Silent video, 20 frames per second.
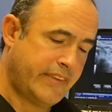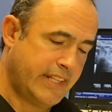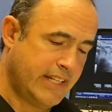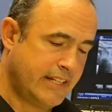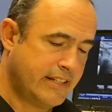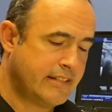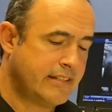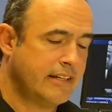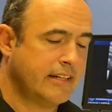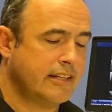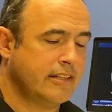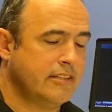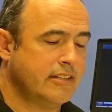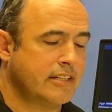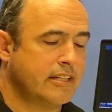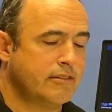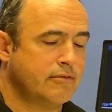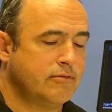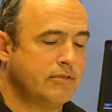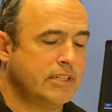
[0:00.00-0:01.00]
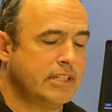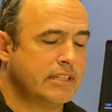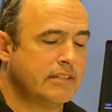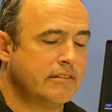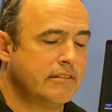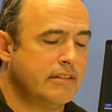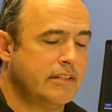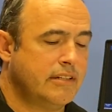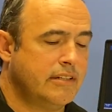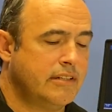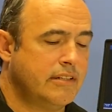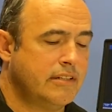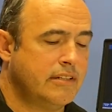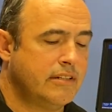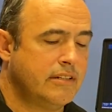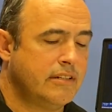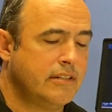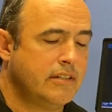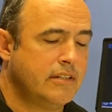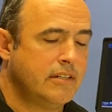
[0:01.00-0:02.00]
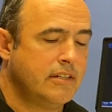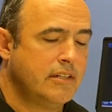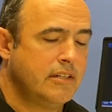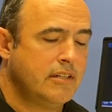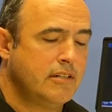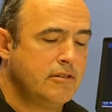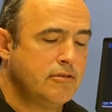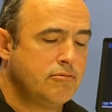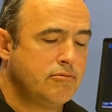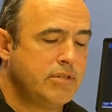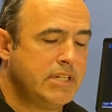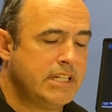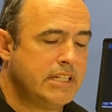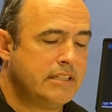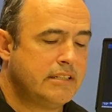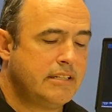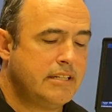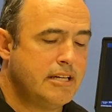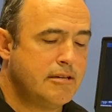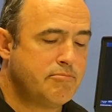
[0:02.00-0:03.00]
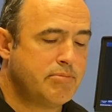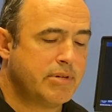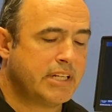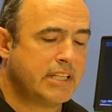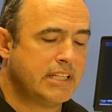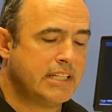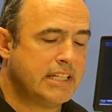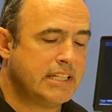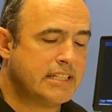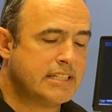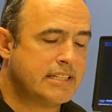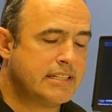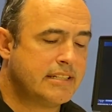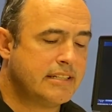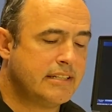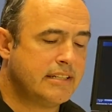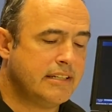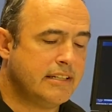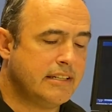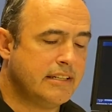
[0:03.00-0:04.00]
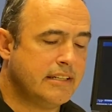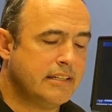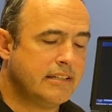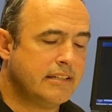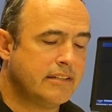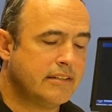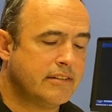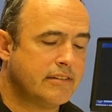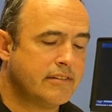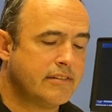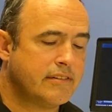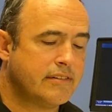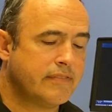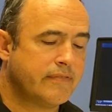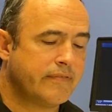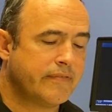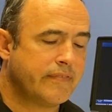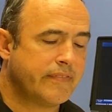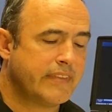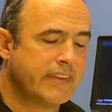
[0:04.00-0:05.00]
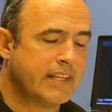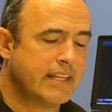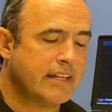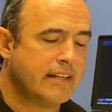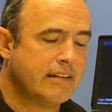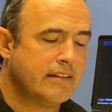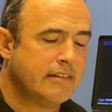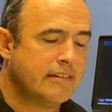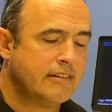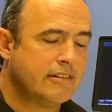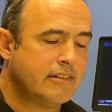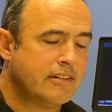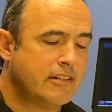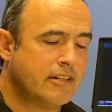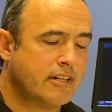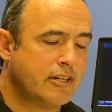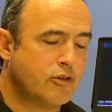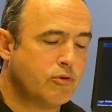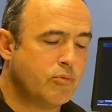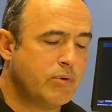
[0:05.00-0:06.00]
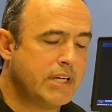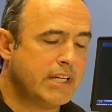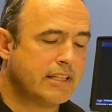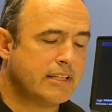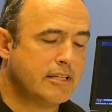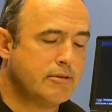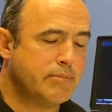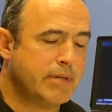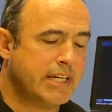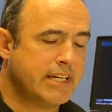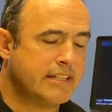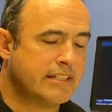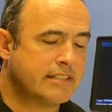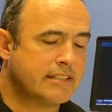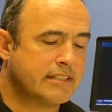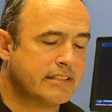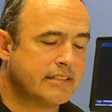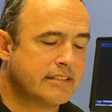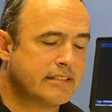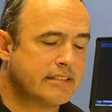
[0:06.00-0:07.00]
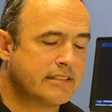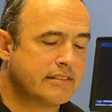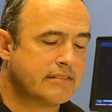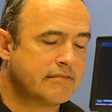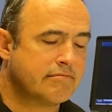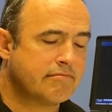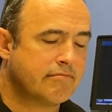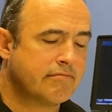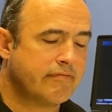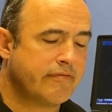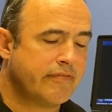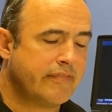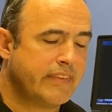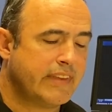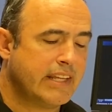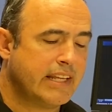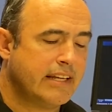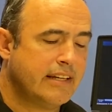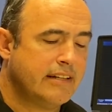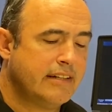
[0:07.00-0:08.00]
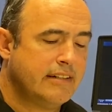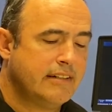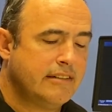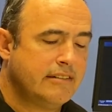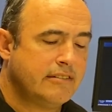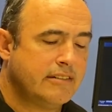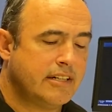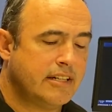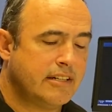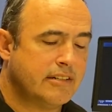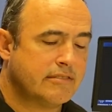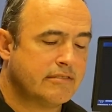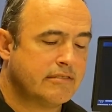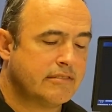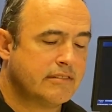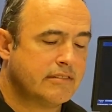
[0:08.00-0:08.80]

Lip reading: let's take a look at what we typically see on a weekly basis. Well,